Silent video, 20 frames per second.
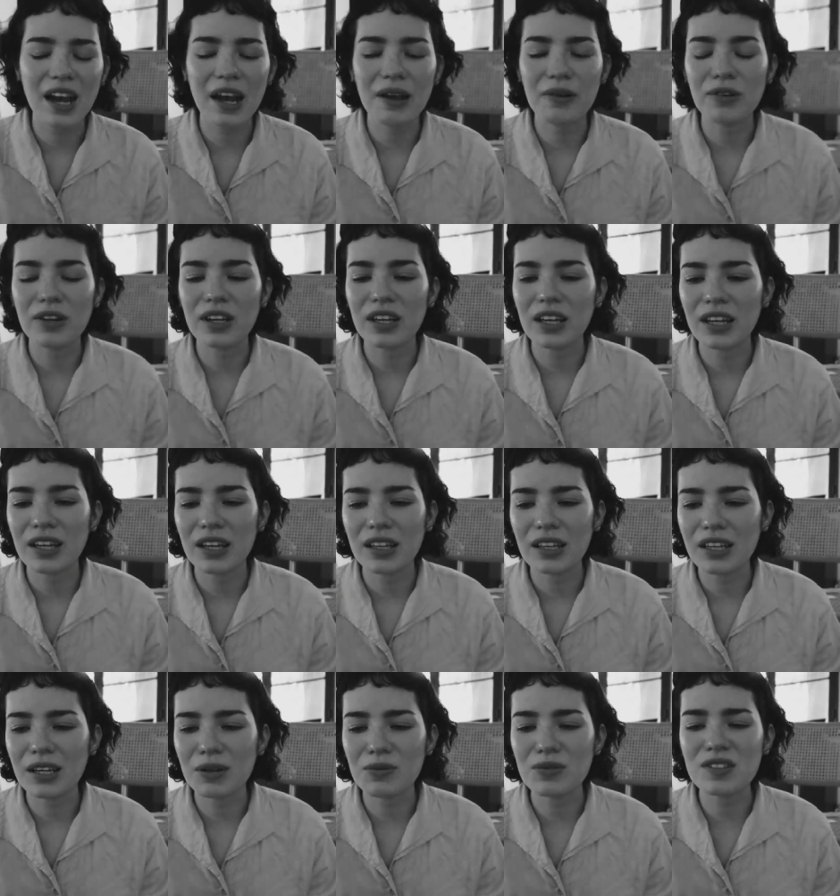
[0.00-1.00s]

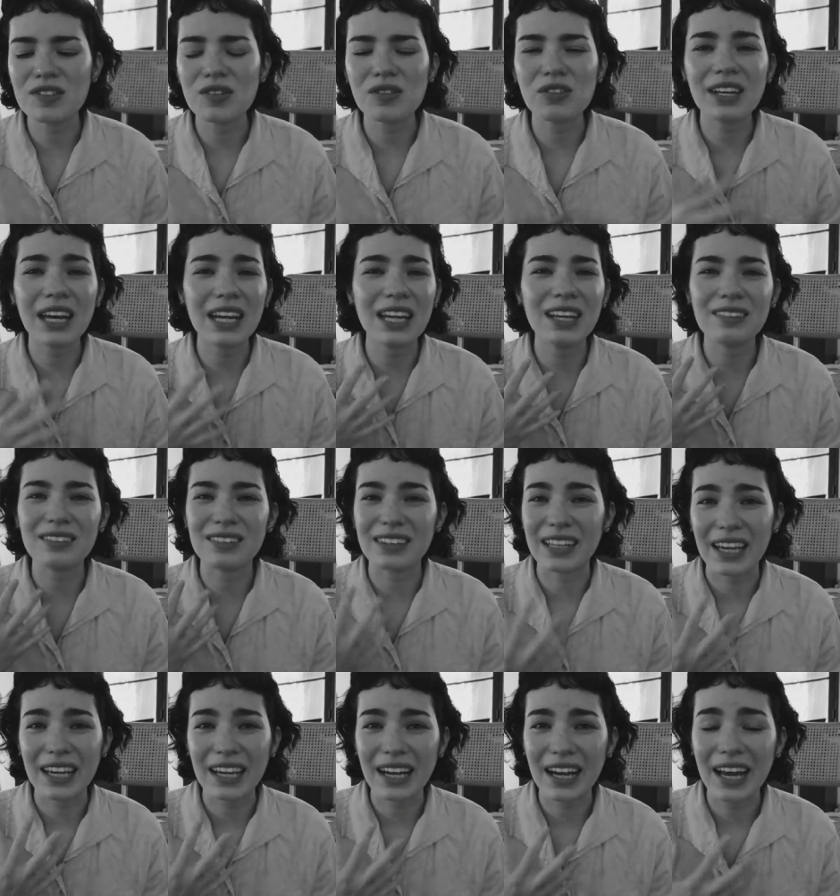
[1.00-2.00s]
It was getting
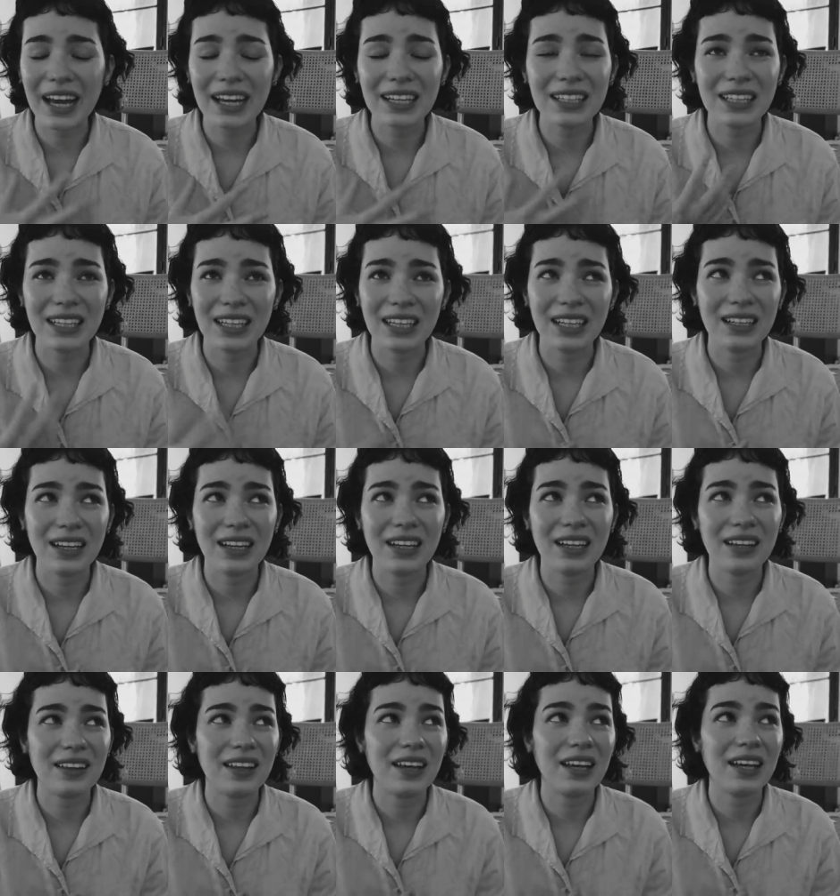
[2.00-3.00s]
late, I hadn't eaten
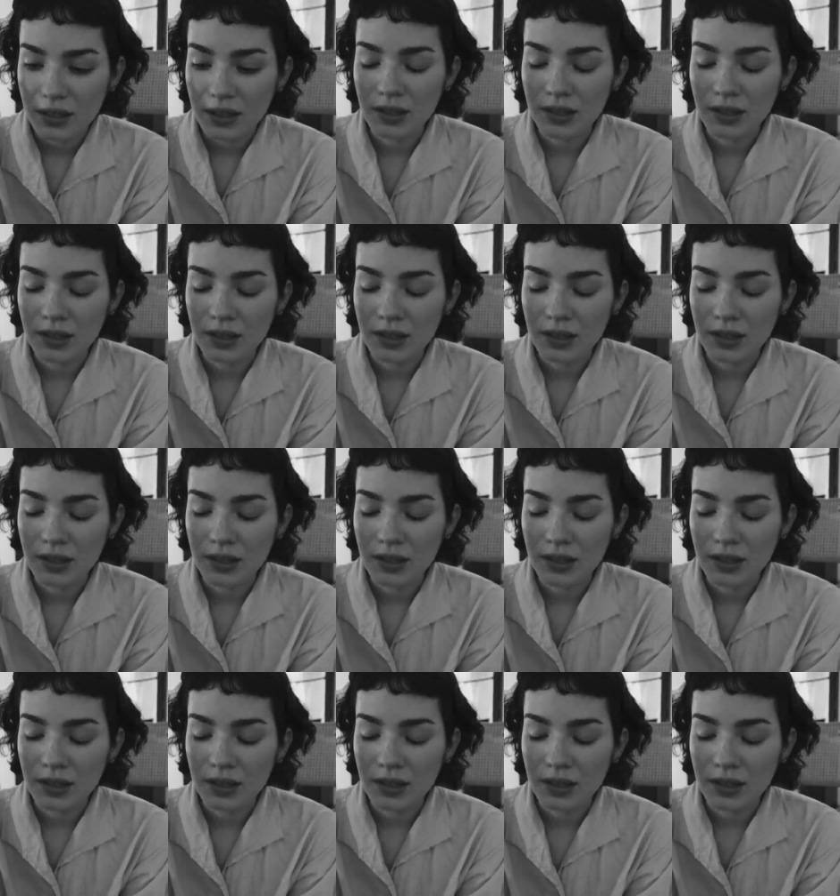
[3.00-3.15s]
anything.